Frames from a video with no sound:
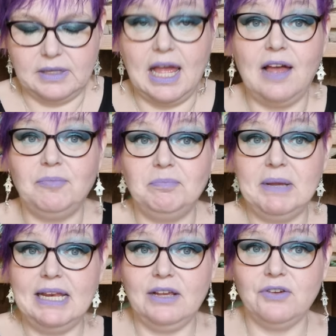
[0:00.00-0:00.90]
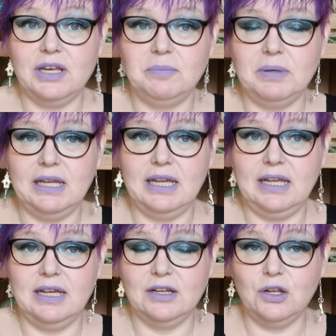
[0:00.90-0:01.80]
I've been
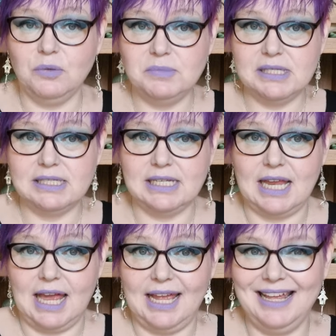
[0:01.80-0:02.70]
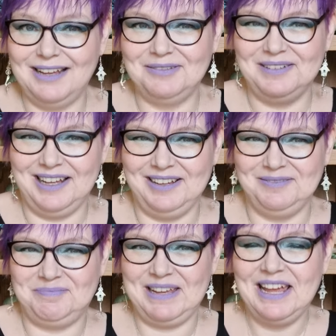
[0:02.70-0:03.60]
incredibly clumsy today.
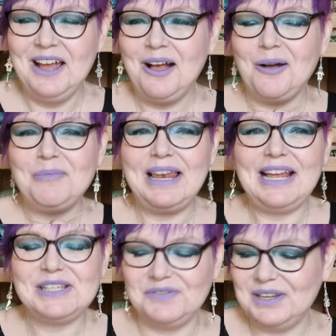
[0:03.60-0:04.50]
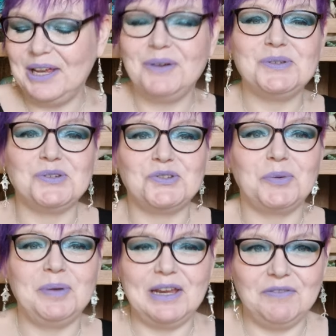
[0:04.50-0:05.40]
On my last video, I was just
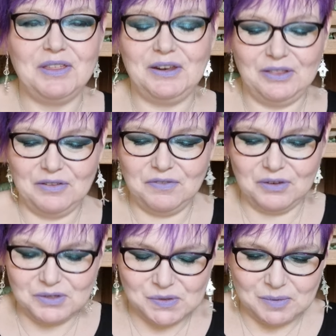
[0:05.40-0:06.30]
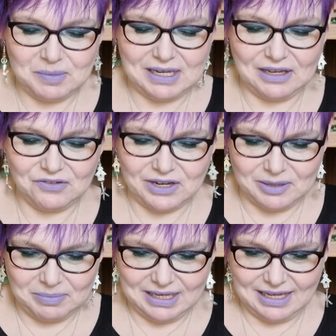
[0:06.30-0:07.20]
dropping everything on the floor, so I'm being
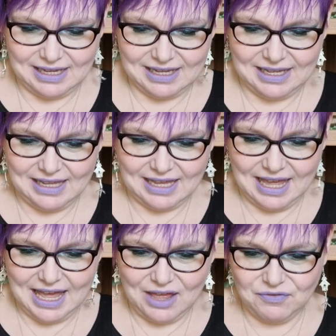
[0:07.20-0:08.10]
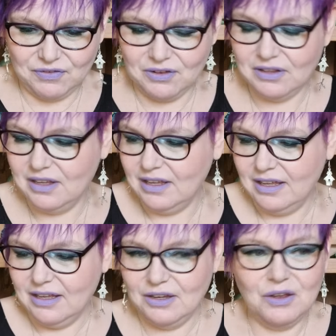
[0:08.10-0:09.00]
incredibly careful
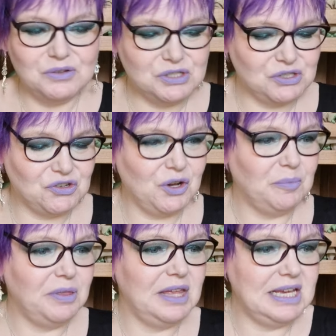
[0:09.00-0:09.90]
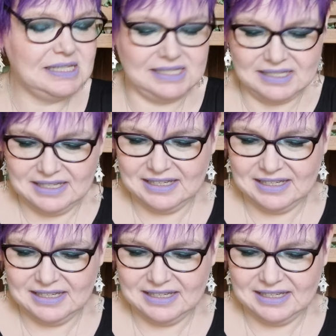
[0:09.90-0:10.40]
not to drop this.